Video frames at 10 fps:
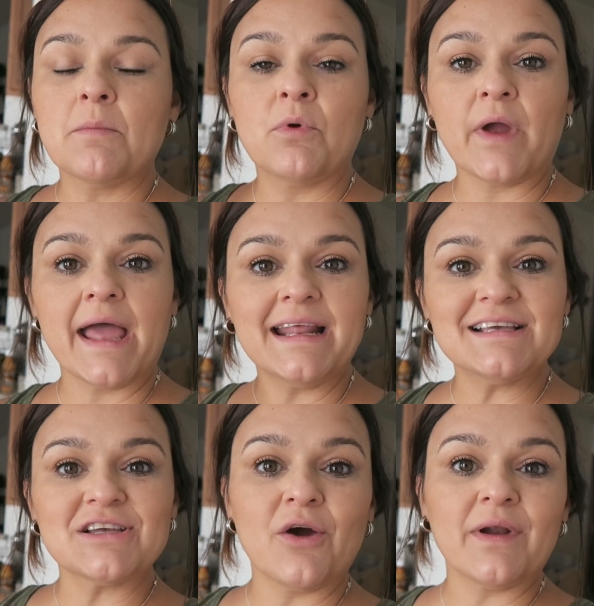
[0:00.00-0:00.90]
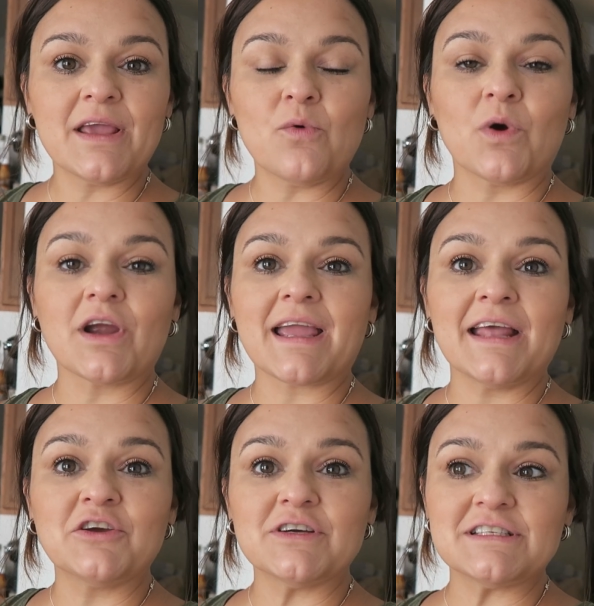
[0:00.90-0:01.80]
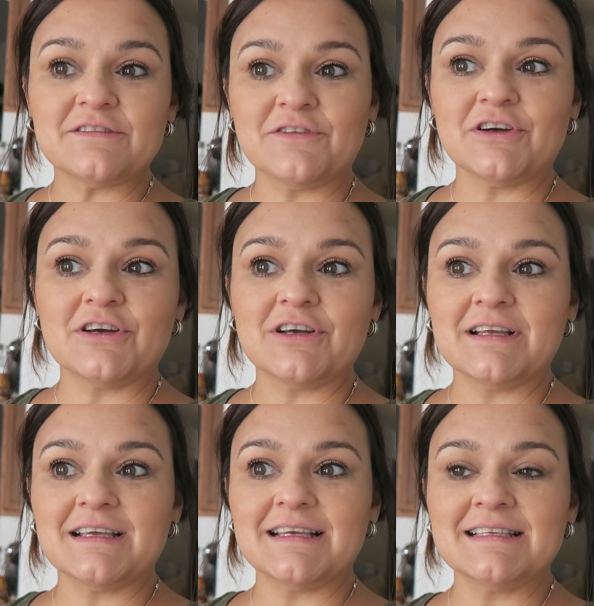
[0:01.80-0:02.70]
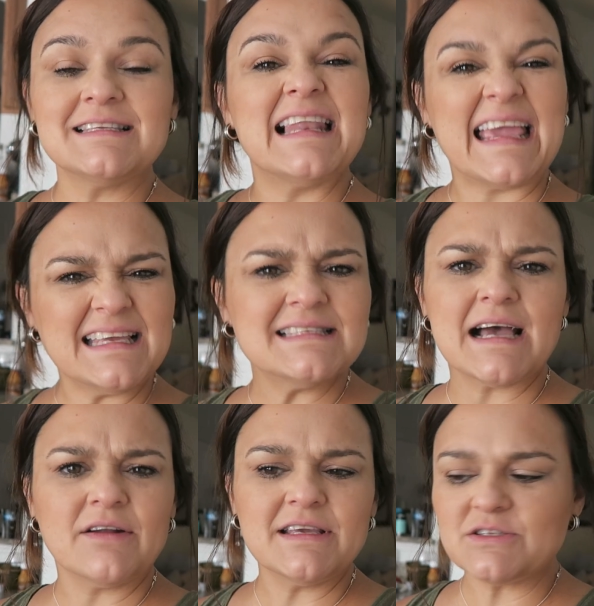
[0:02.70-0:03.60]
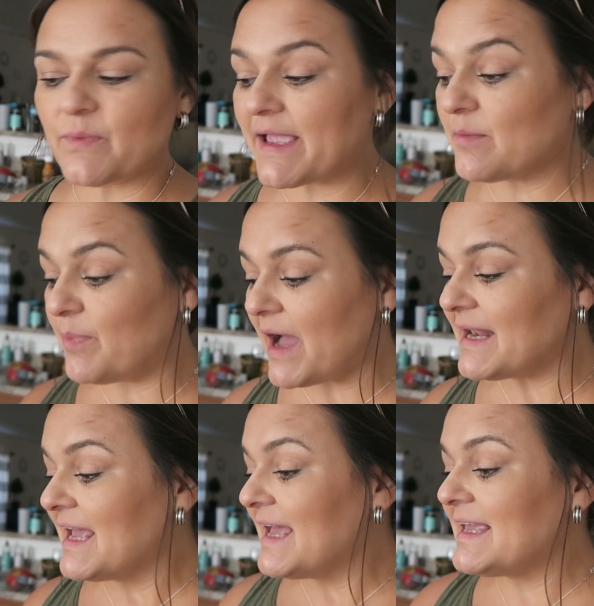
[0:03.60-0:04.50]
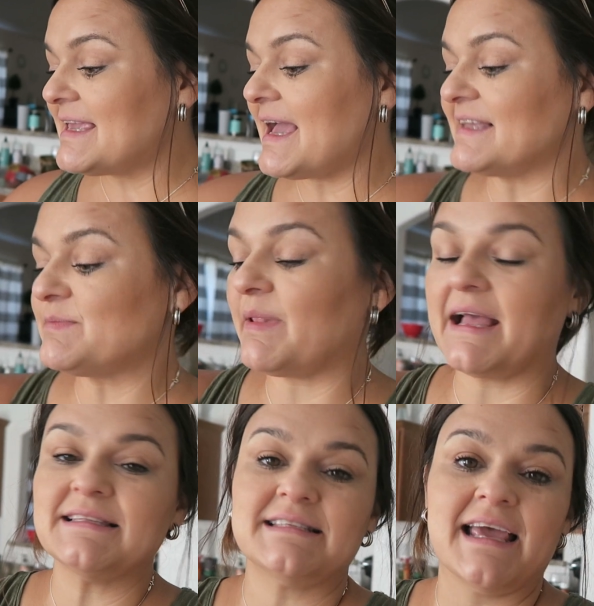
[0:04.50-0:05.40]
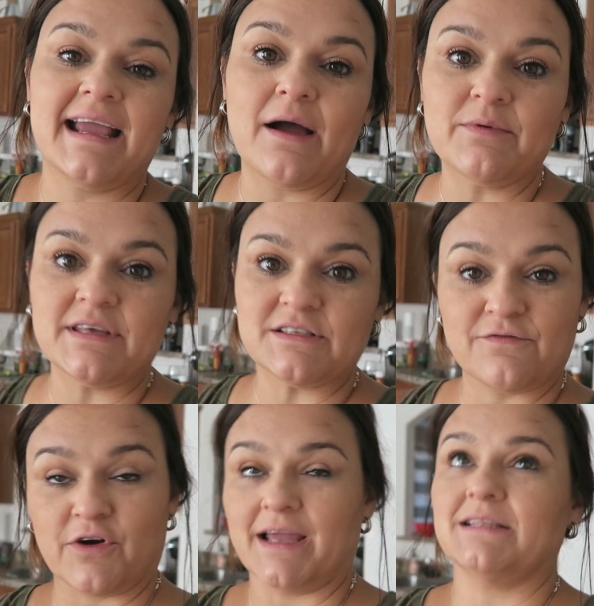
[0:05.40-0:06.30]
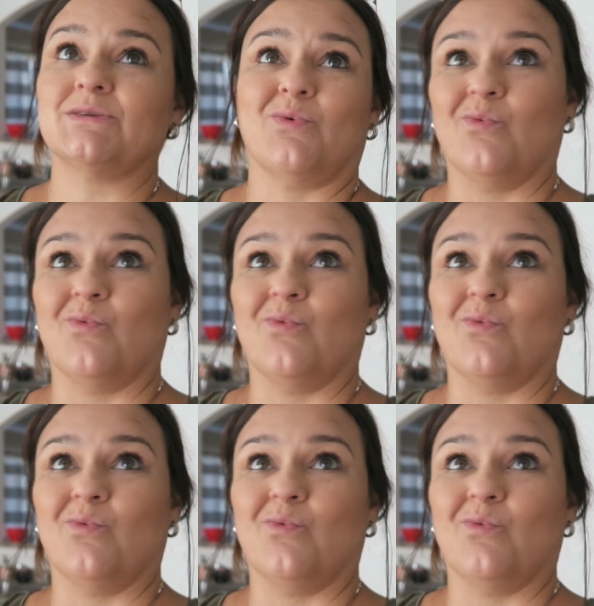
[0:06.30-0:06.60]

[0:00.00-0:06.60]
Miranda is already at work and Christopher is laying down. He's awake, but he has plans to hang out with his friends,